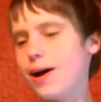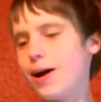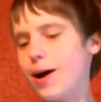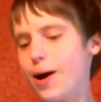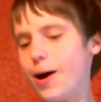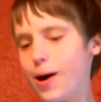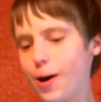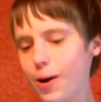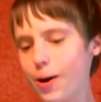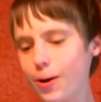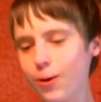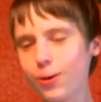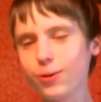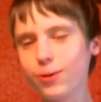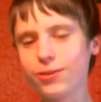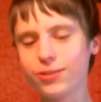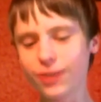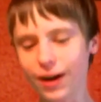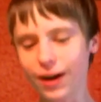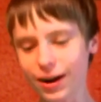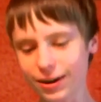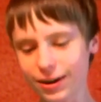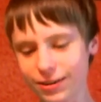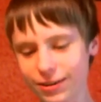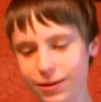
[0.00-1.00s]
Oh,
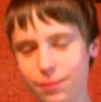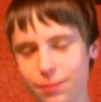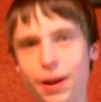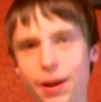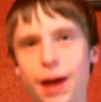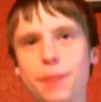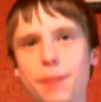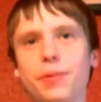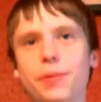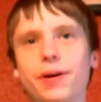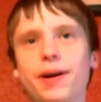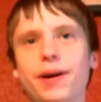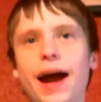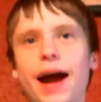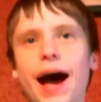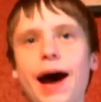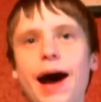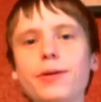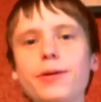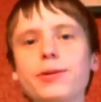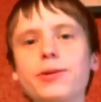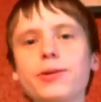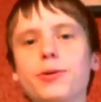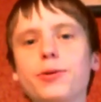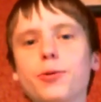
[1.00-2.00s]
Dr. Pepper,
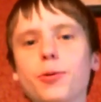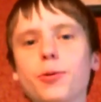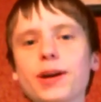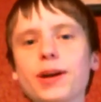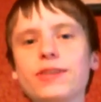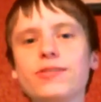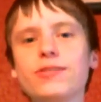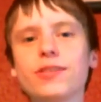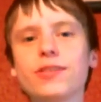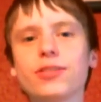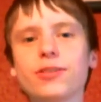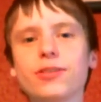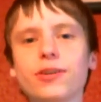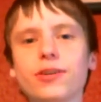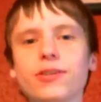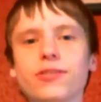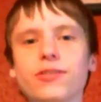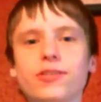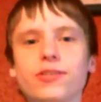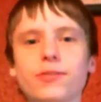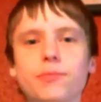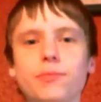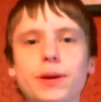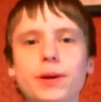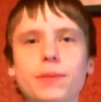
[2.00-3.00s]
how you quench the
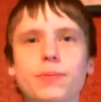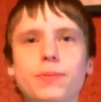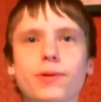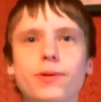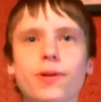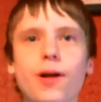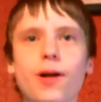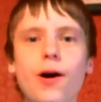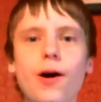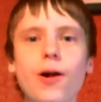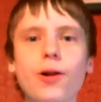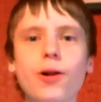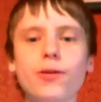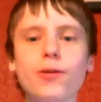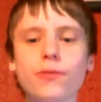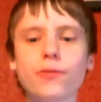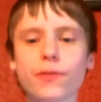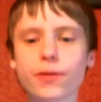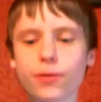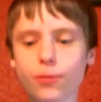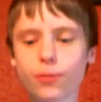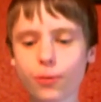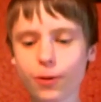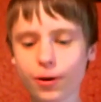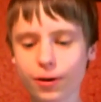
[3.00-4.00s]
thirst of people all
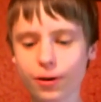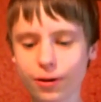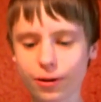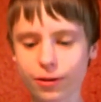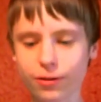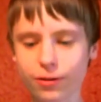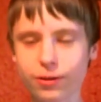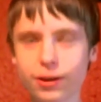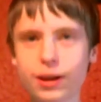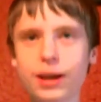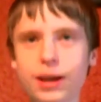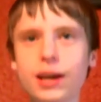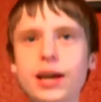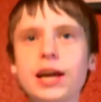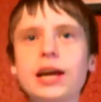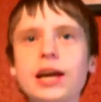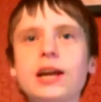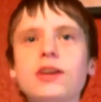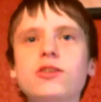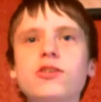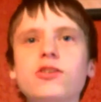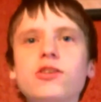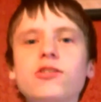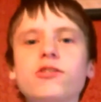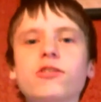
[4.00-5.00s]
over the world.
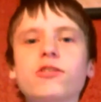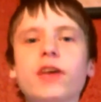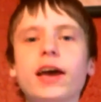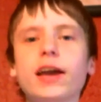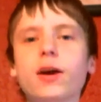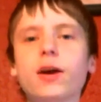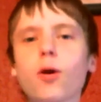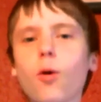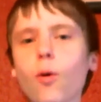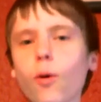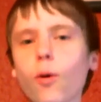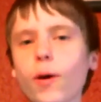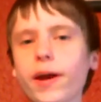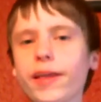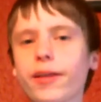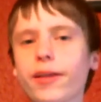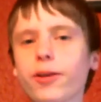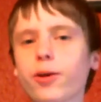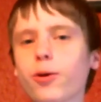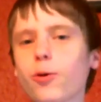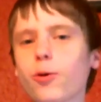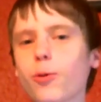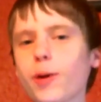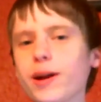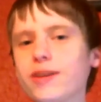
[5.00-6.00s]
Just like
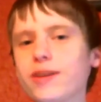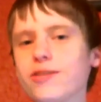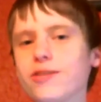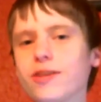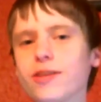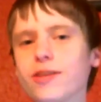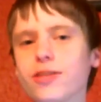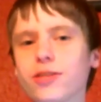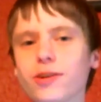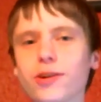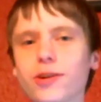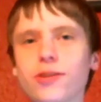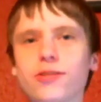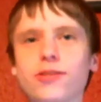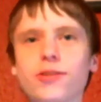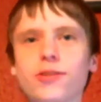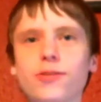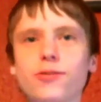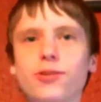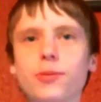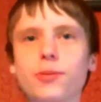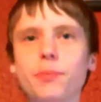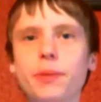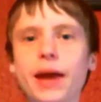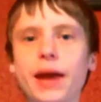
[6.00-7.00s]
oil quenched the thirst
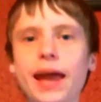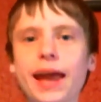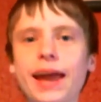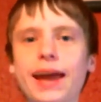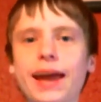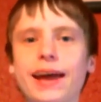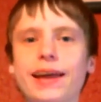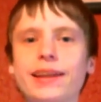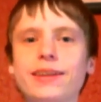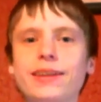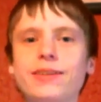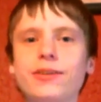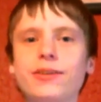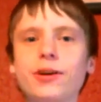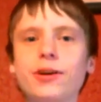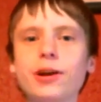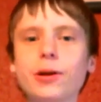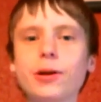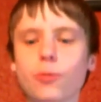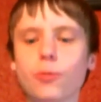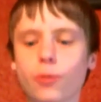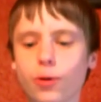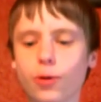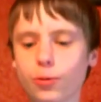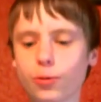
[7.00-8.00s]
of Japan
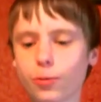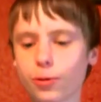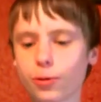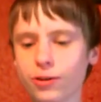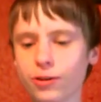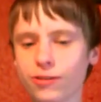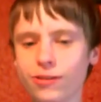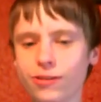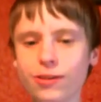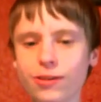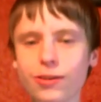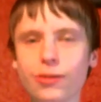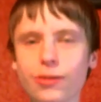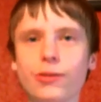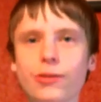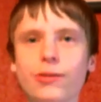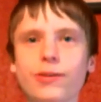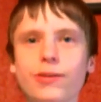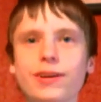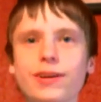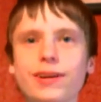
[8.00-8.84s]
during World War II.